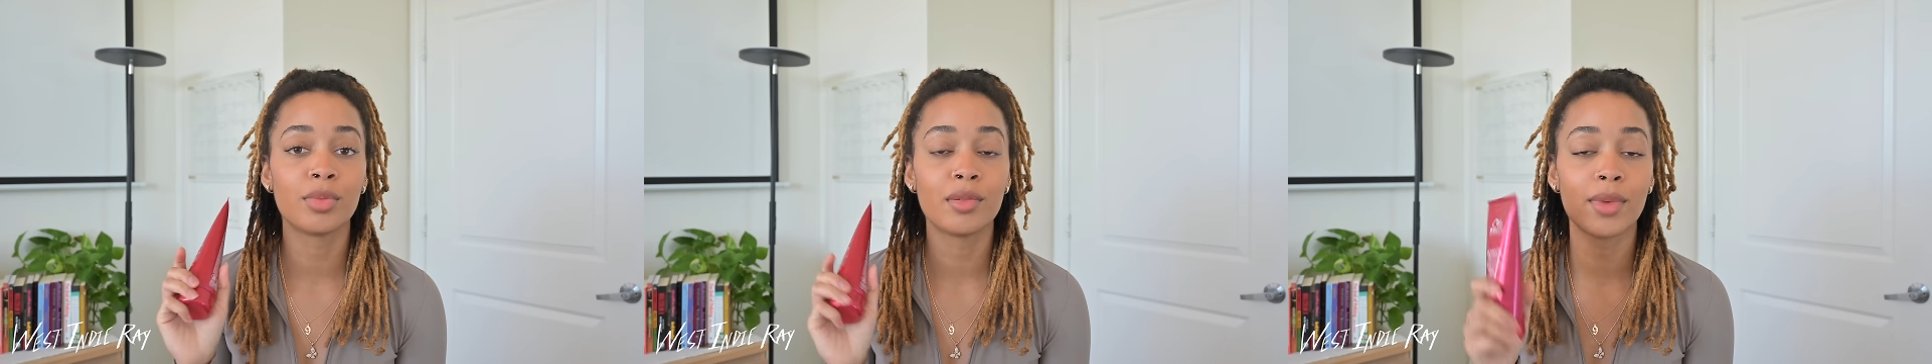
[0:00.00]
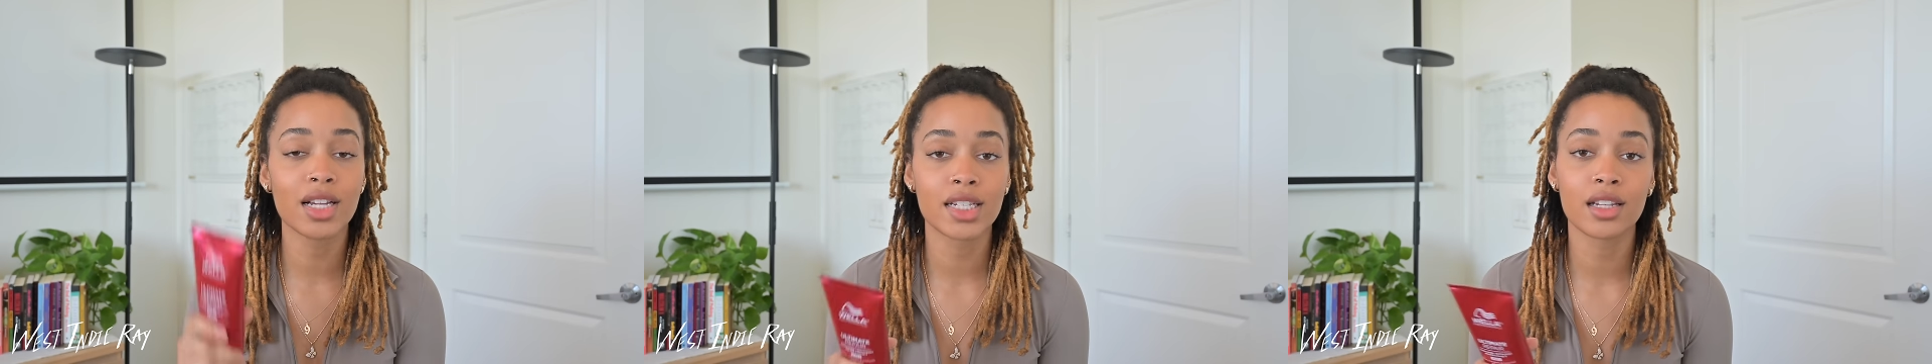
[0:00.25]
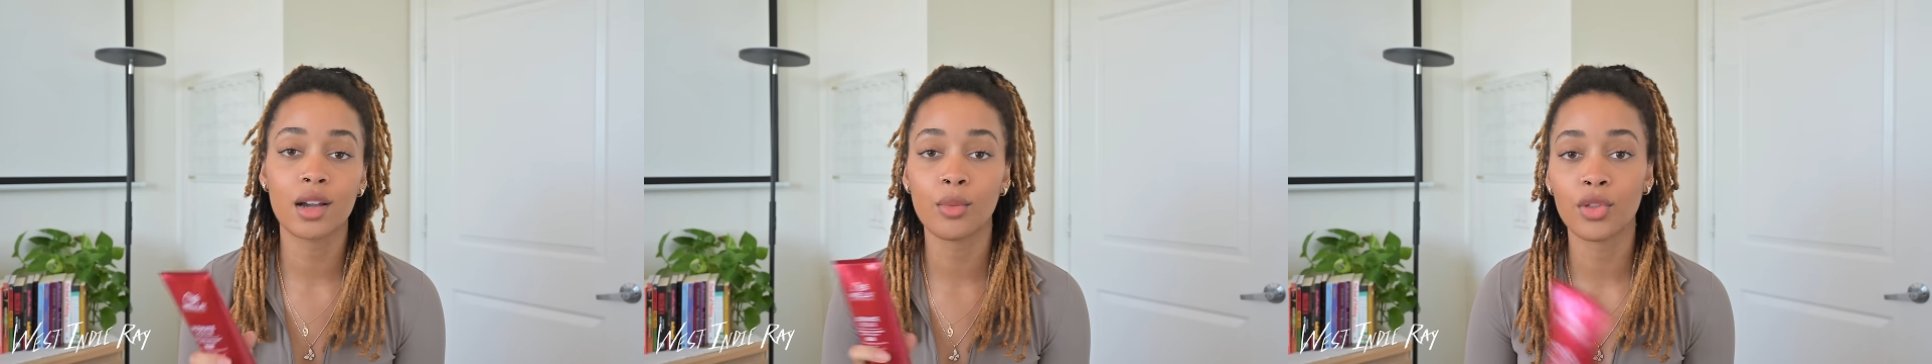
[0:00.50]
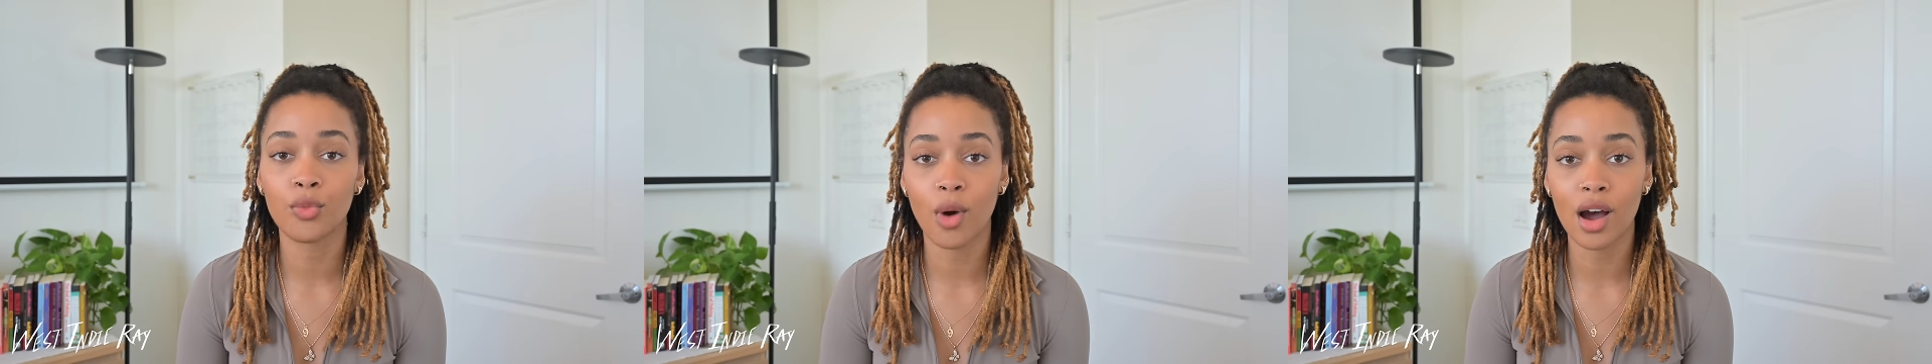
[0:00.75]
be mixing it
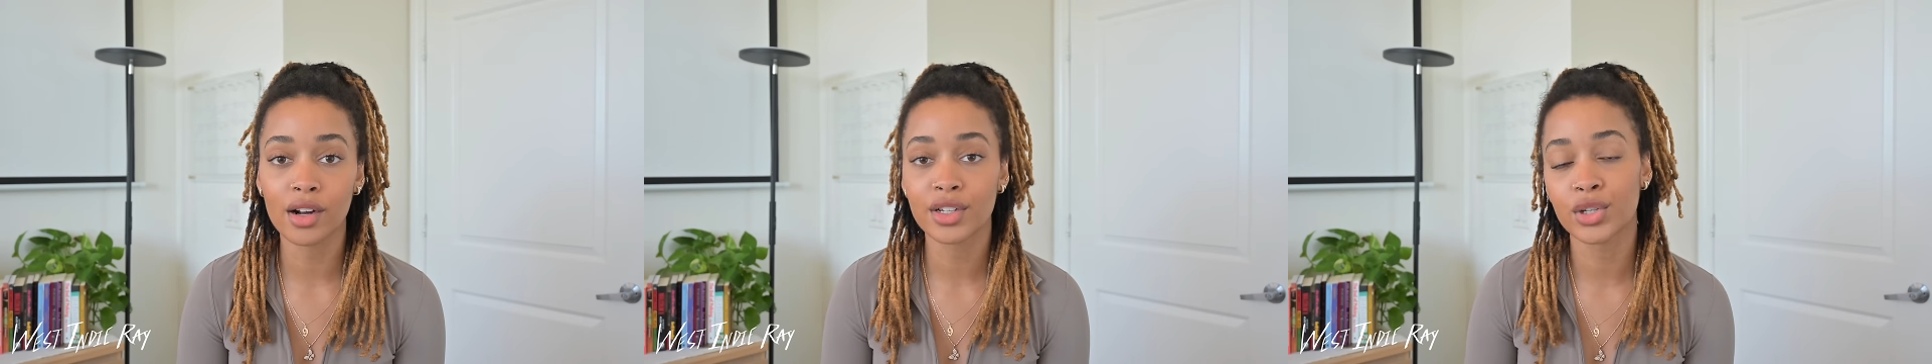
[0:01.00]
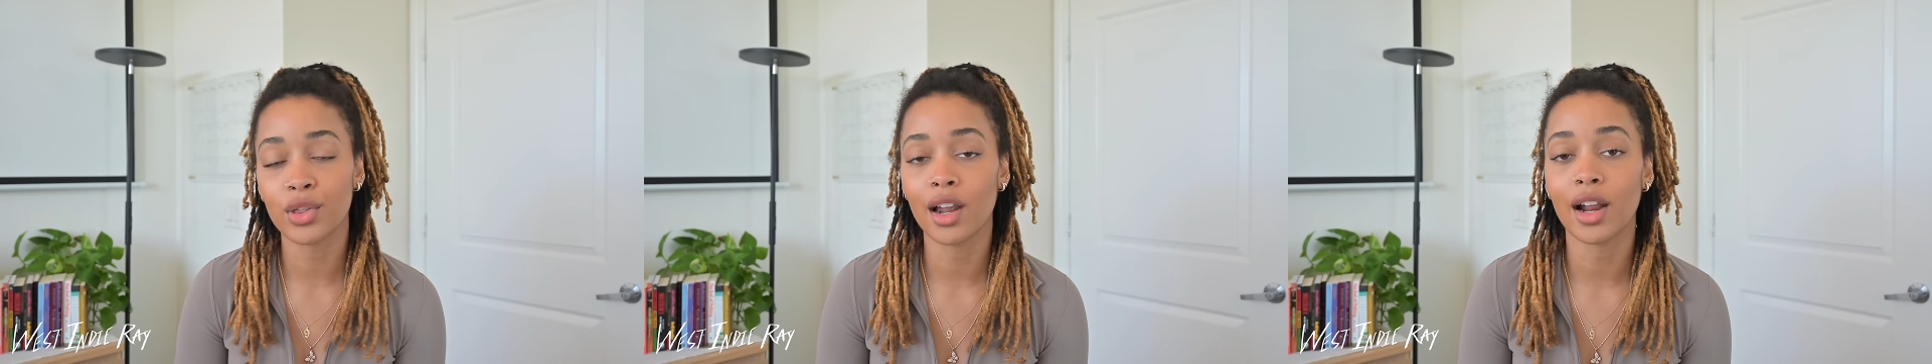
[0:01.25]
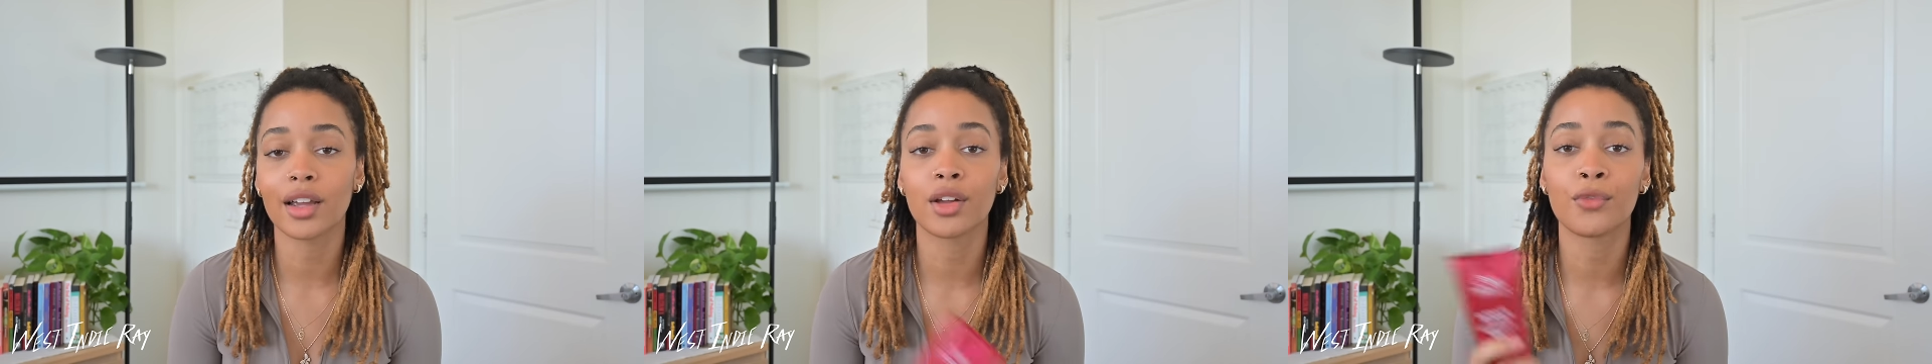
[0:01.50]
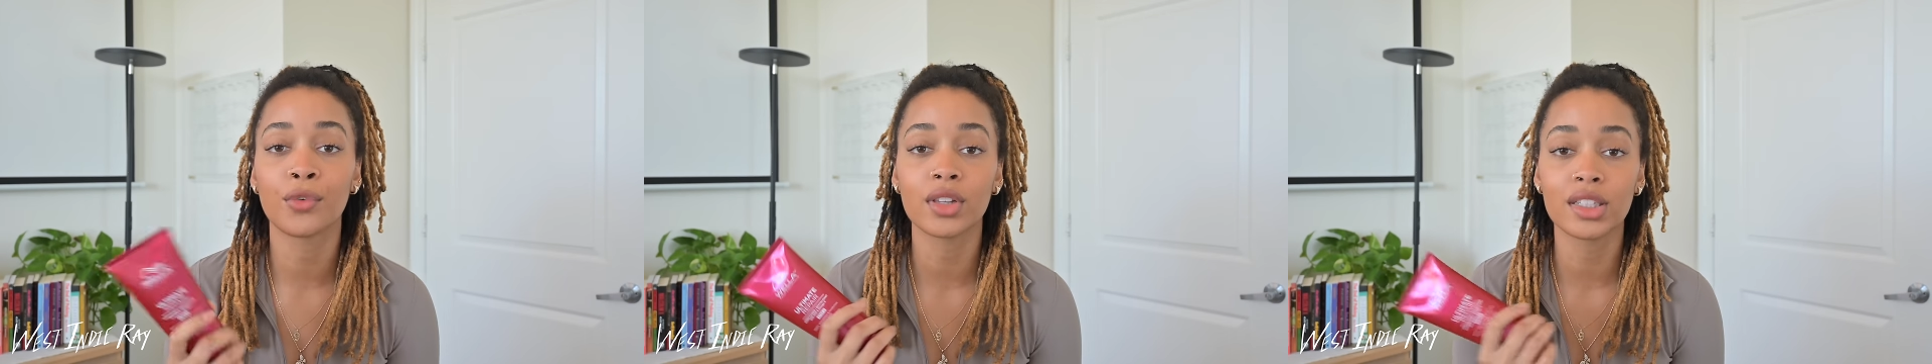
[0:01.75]
with water so that I could
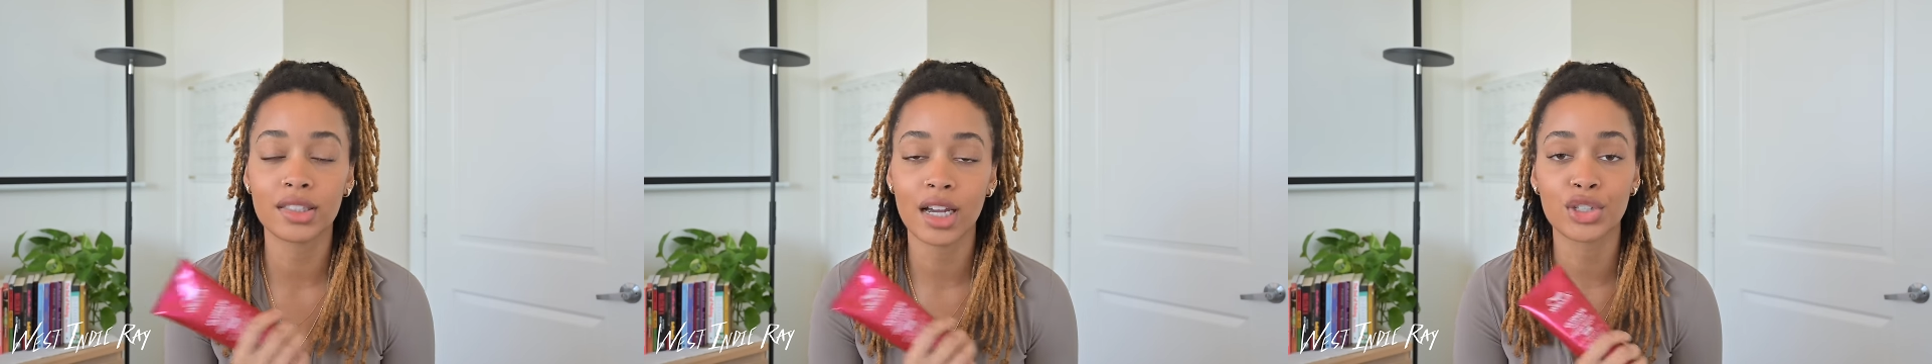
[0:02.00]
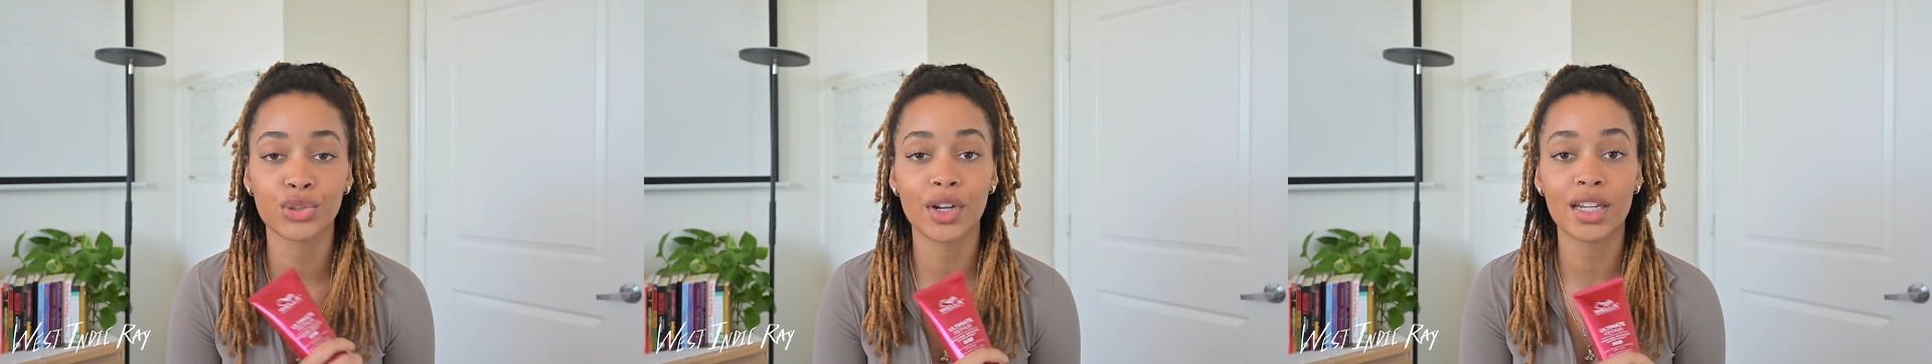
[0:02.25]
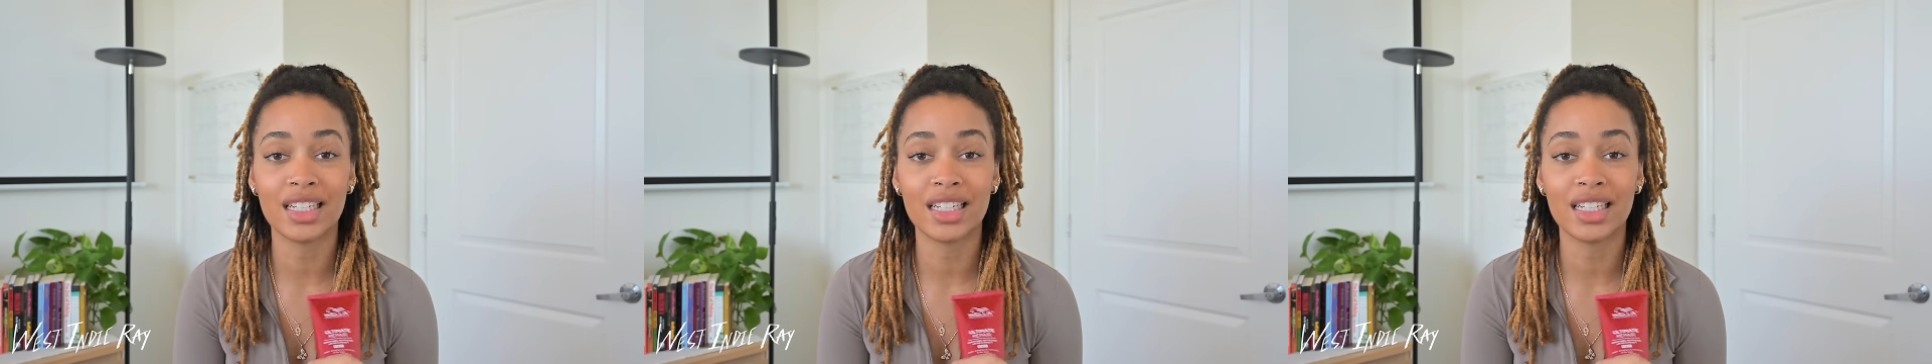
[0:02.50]
fully saturate